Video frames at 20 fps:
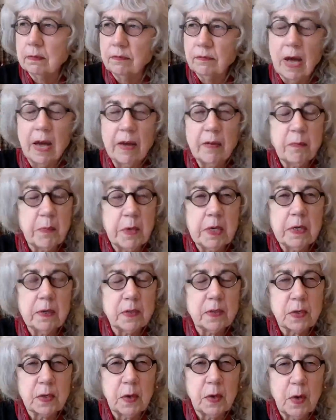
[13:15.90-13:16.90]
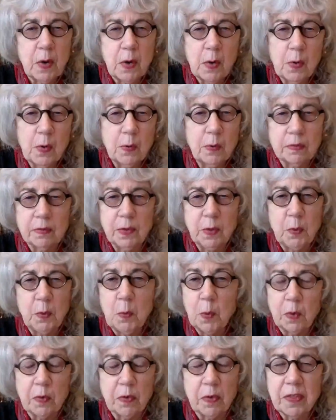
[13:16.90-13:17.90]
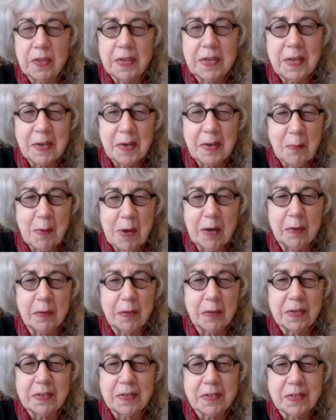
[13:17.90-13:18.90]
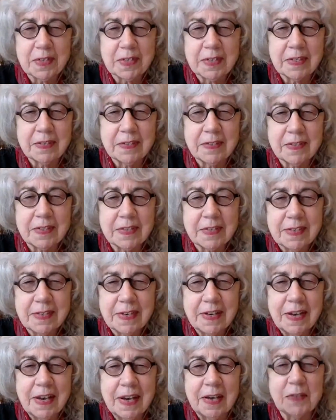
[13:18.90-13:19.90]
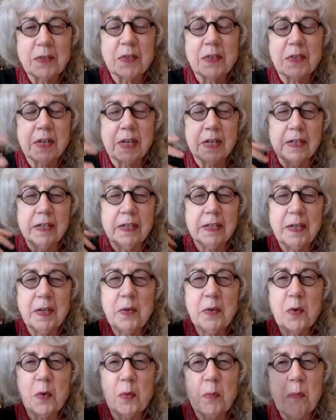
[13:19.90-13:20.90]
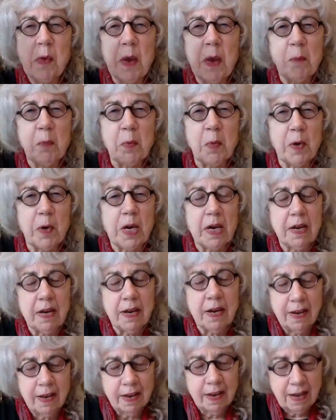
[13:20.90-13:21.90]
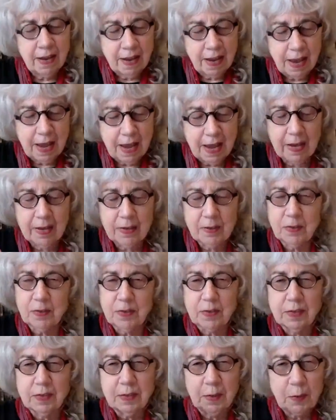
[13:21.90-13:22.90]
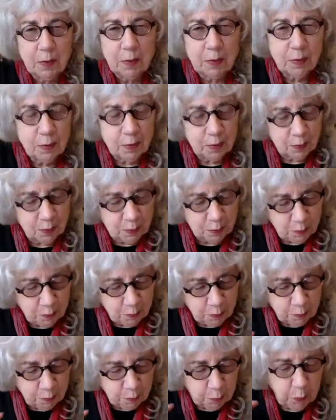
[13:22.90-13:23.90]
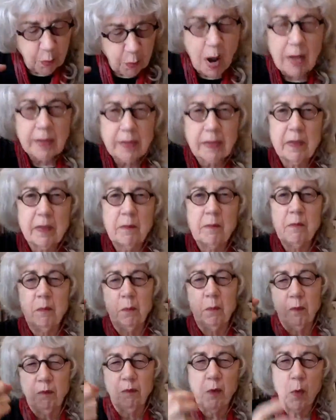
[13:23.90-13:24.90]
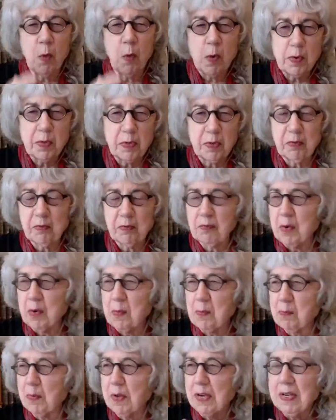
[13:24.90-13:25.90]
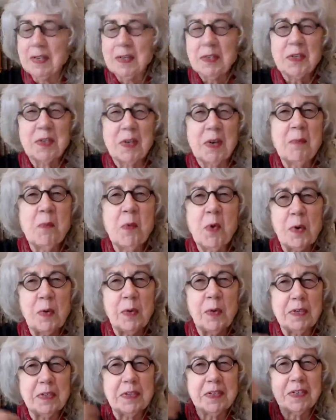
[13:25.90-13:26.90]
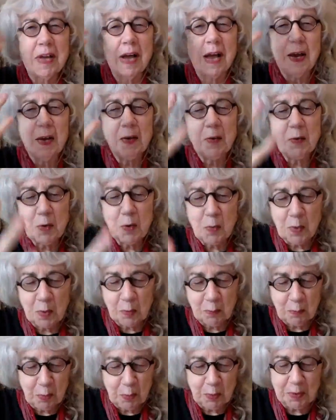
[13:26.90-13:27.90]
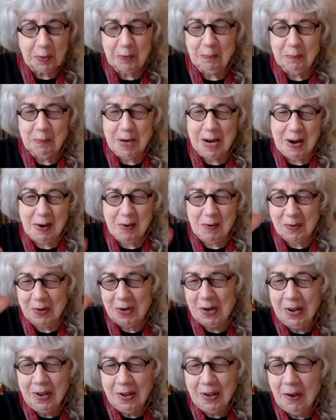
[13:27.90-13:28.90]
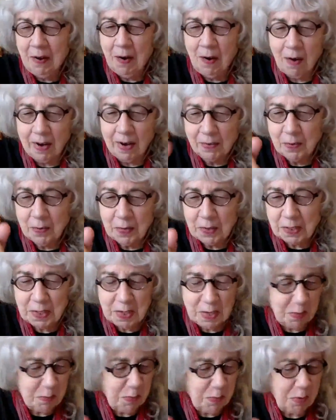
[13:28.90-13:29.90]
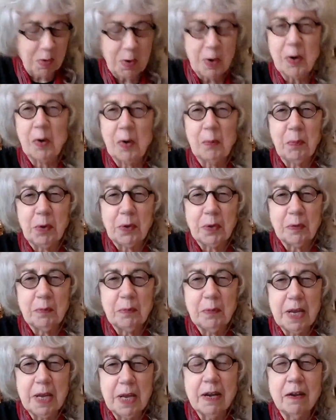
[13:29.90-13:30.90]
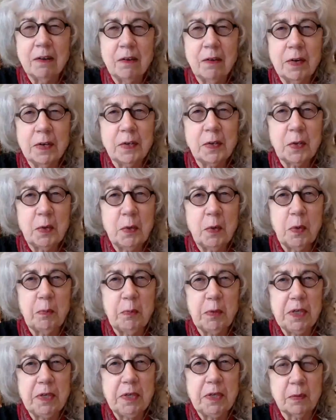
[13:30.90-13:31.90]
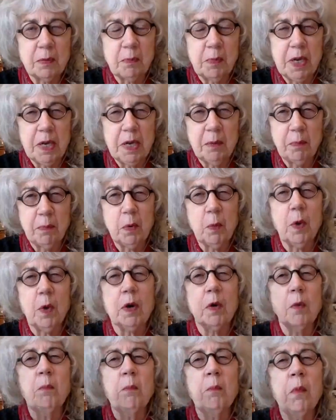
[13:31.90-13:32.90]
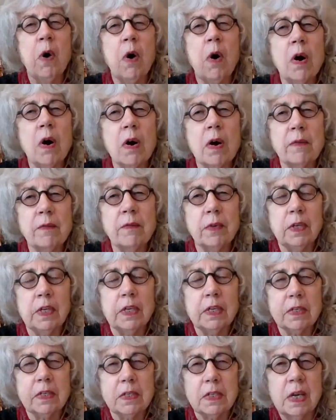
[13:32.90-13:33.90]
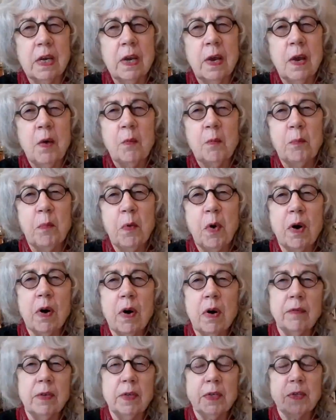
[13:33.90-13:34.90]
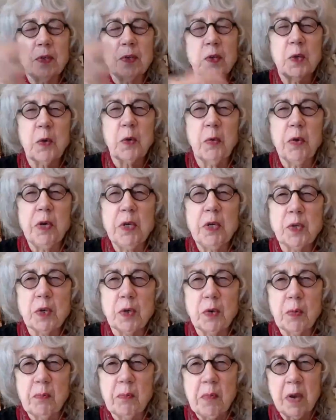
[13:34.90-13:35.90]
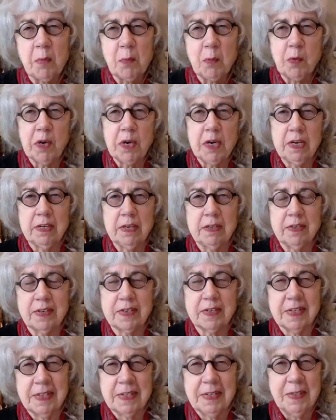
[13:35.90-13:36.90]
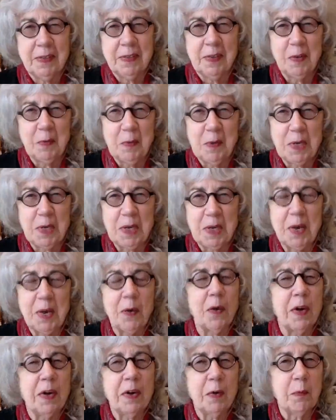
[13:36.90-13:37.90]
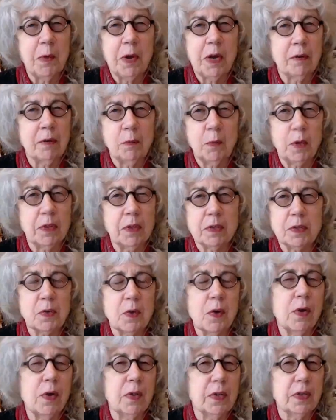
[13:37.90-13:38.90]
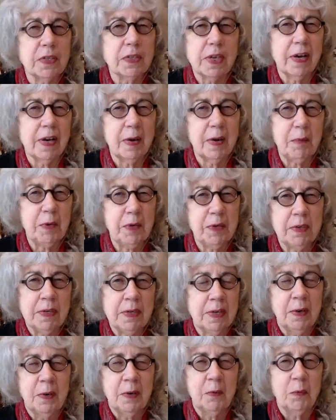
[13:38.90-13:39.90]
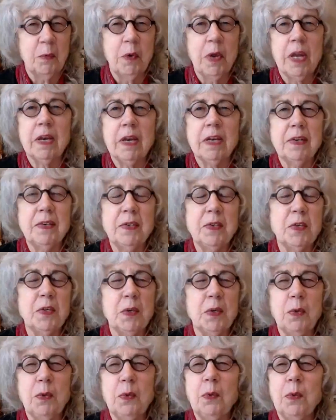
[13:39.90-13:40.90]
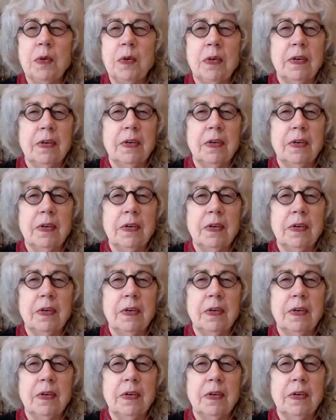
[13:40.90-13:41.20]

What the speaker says: 5 minutes ago, you weren't thinking about these things, and suddenly your memory has brought them forth from somewhere inside you and put them down onto the keyboard or put them down onto a piece of paper. What a marvelous, marvelous creature memory is that we carry around with us all the time and ready to